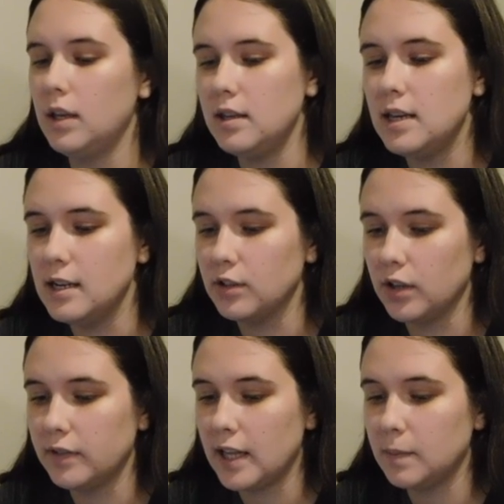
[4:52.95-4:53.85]
He
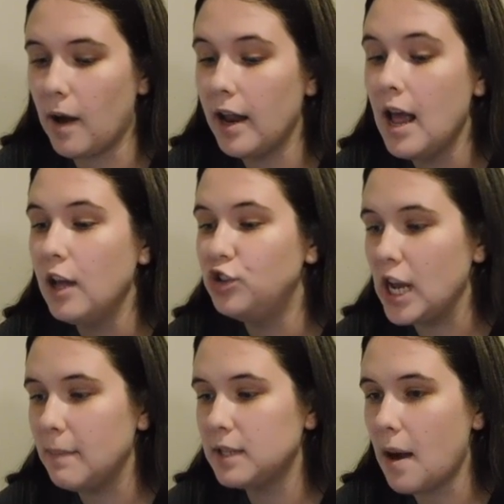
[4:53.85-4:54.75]
deserves that spot.
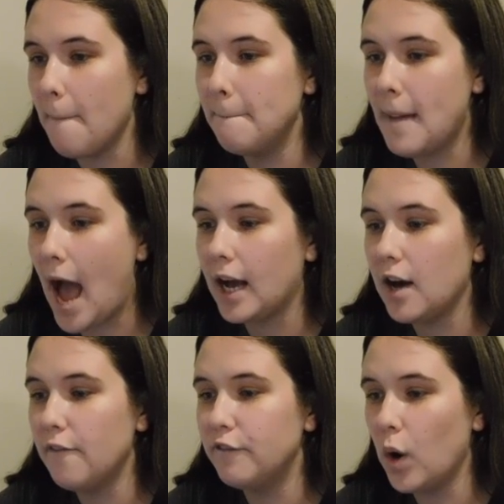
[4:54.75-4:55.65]
James
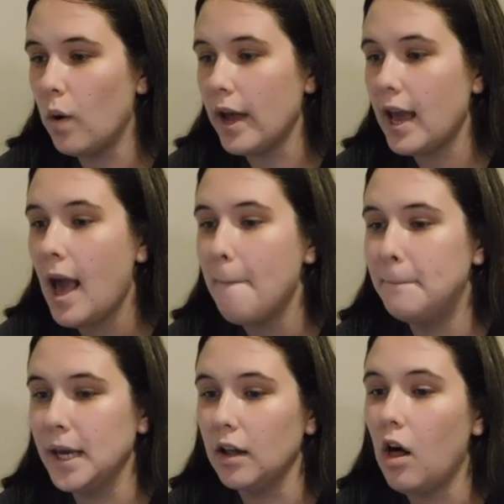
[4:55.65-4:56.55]
McAvoy,
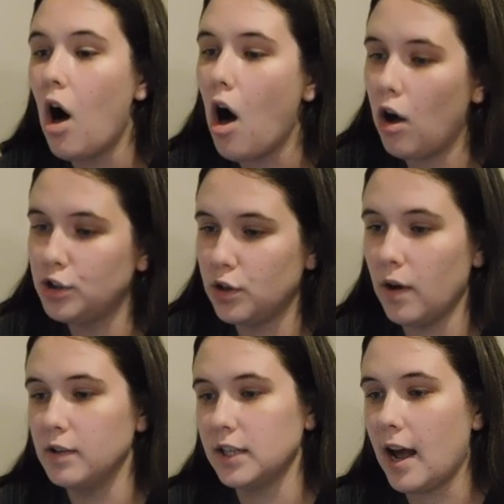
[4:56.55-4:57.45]
Bill, also
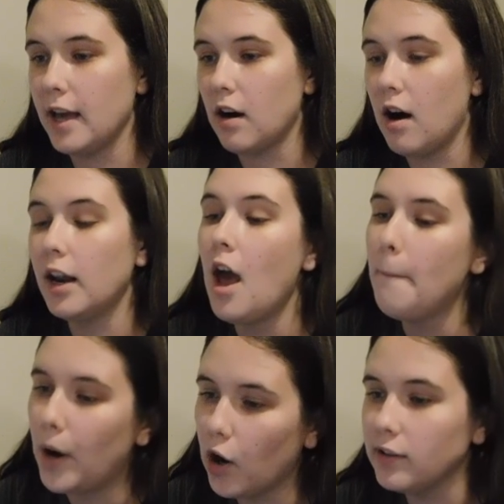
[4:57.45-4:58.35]
goes in icon.
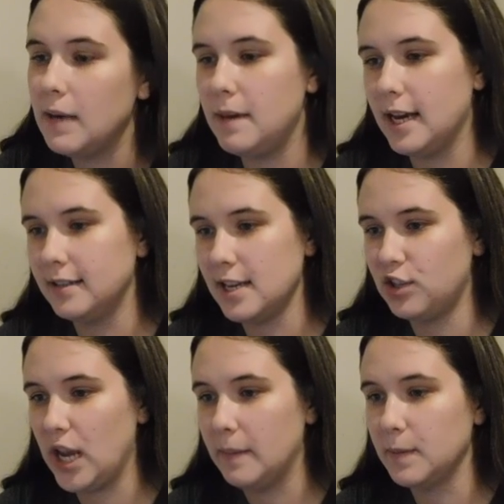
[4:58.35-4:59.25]
Partly because he's
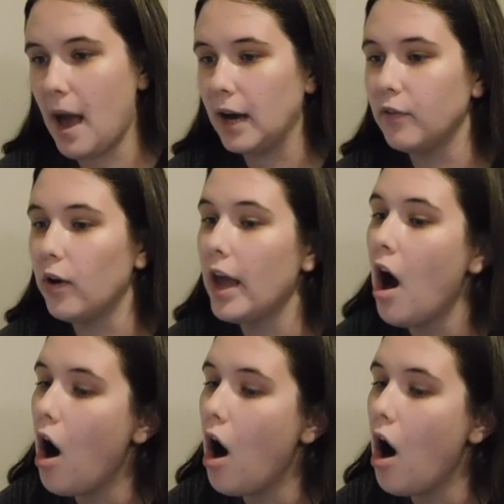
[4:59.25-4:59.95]
James McAvoy.